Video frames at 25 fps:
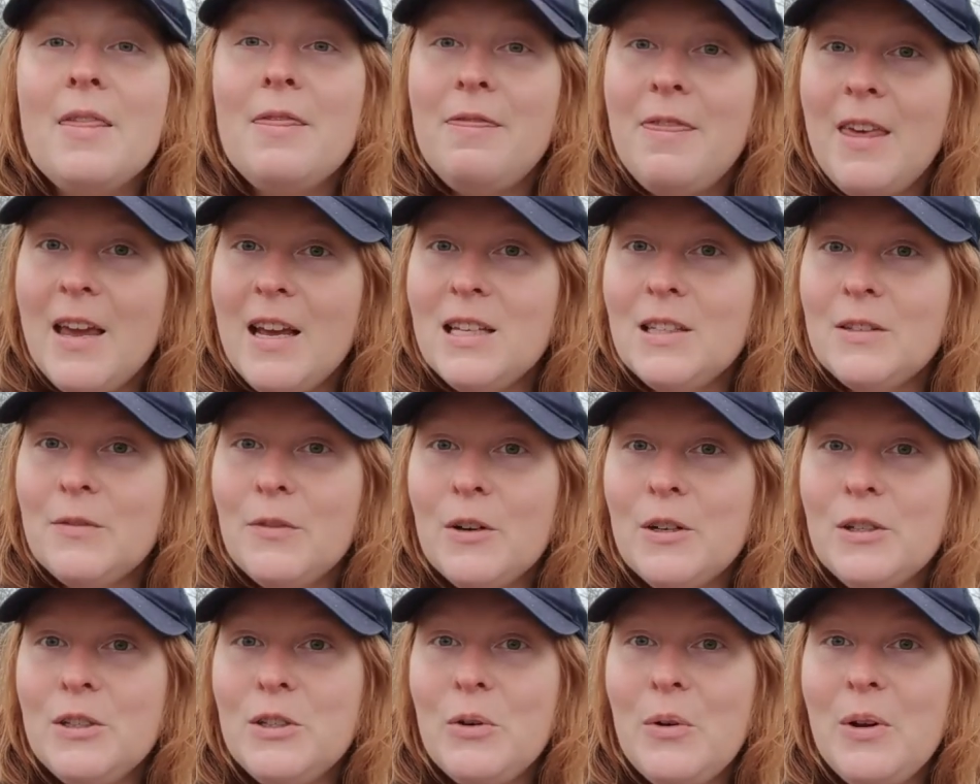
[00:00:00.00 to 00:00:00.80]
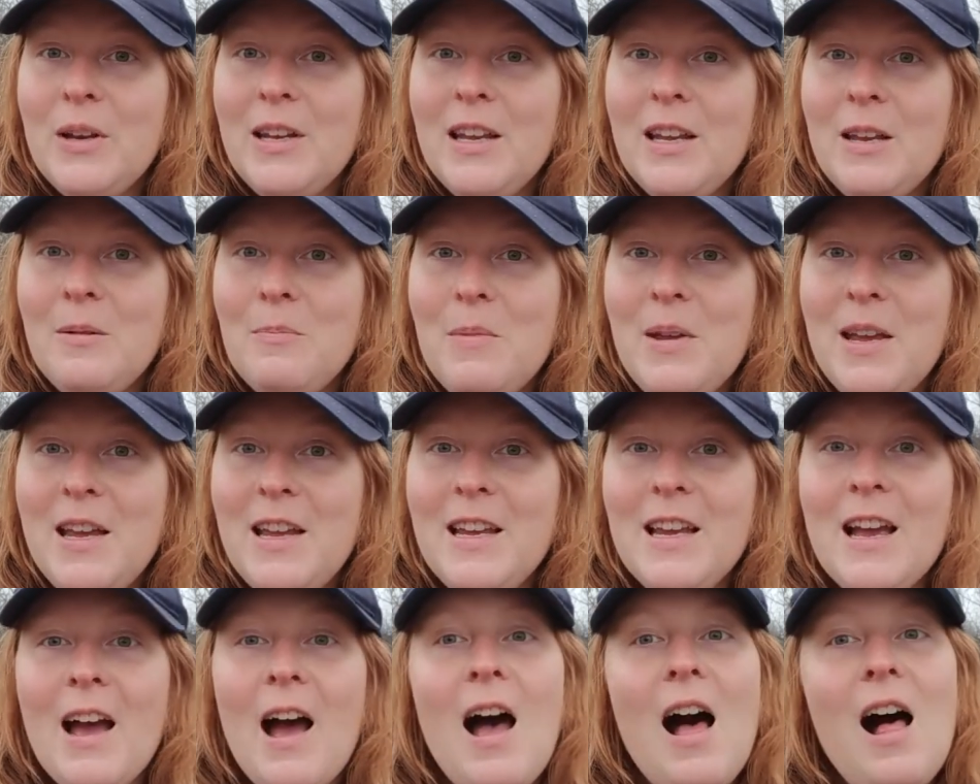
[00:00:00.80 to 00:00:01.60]
Thanks for joining
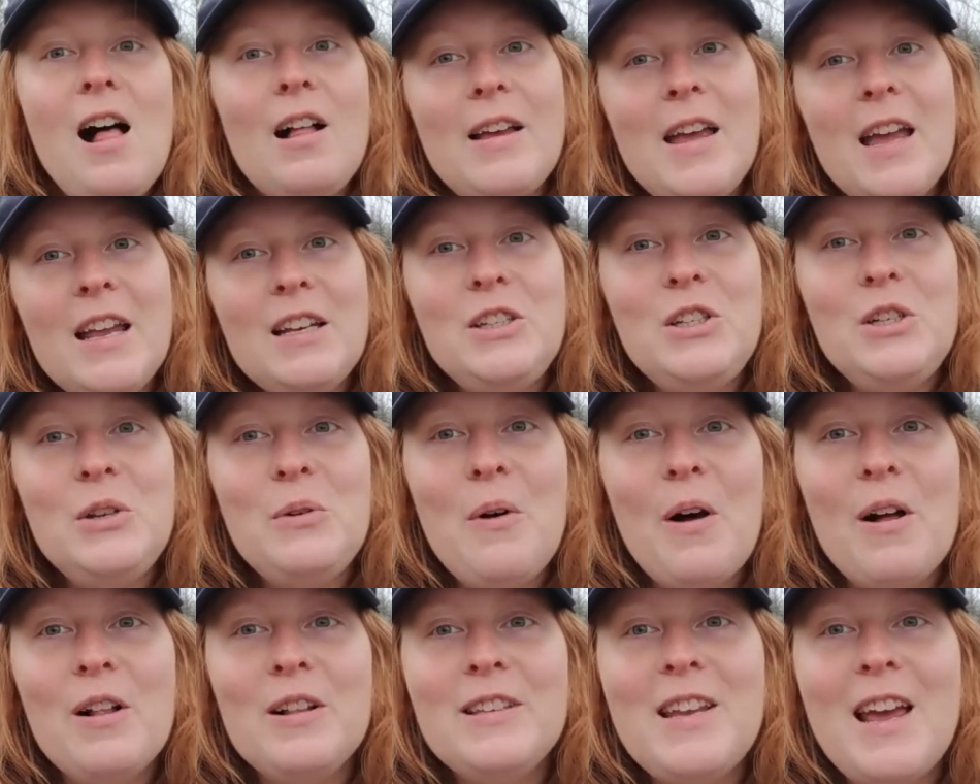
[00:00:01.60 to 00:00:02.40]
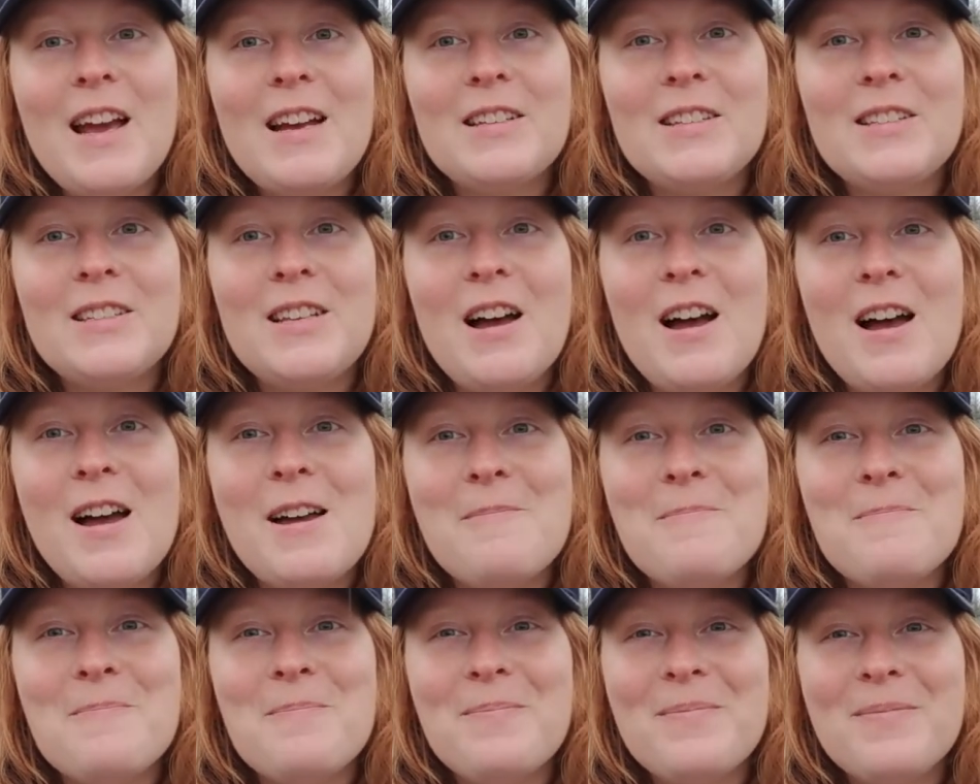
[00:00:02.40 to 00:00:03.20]
me. I'll catch you all next
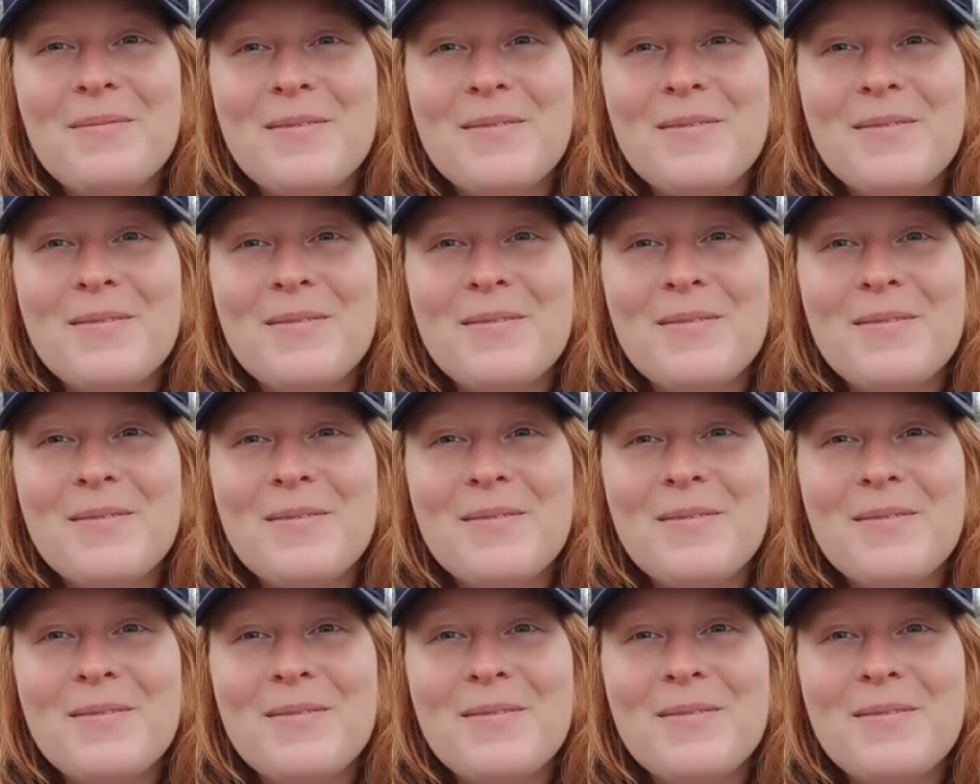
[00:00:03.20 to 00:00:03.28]
time.